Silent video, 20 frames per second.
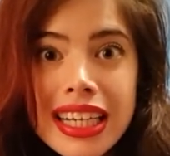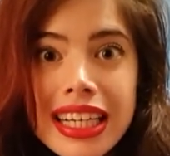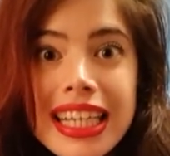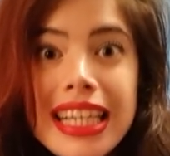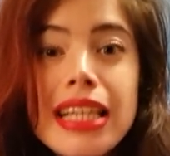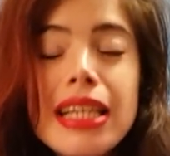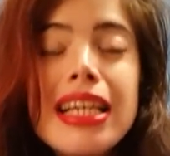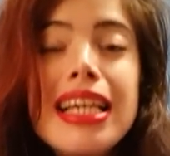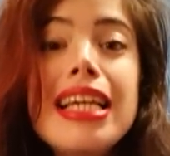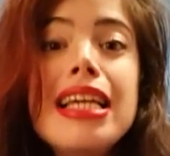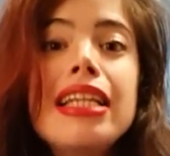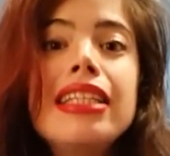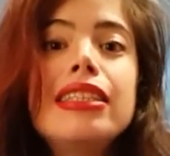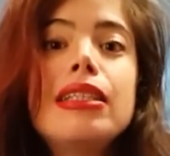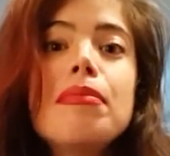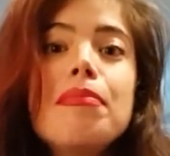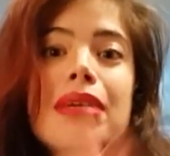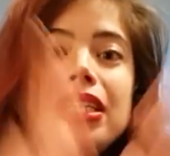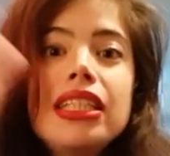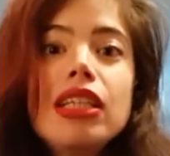in
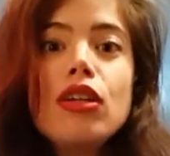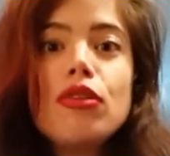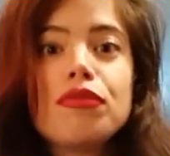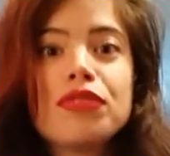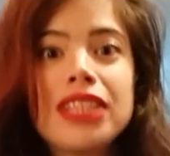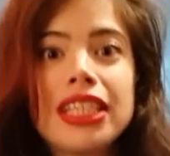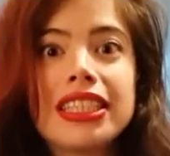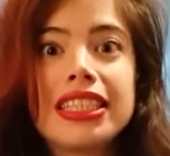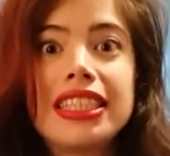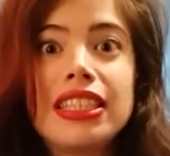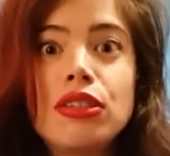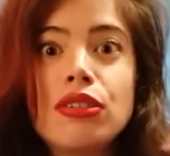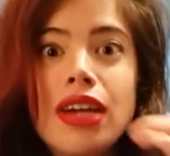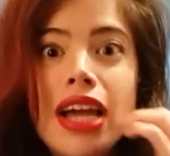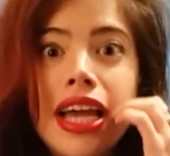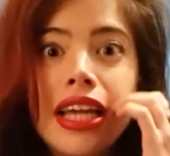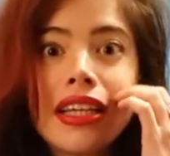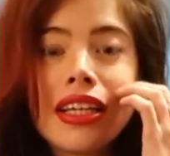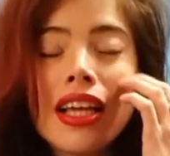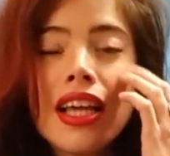the middle of the
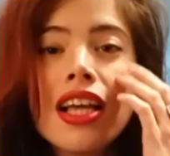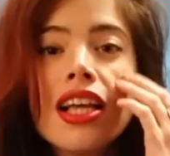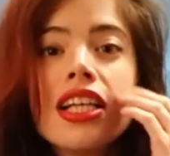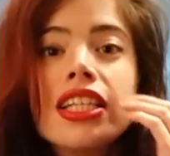Siren.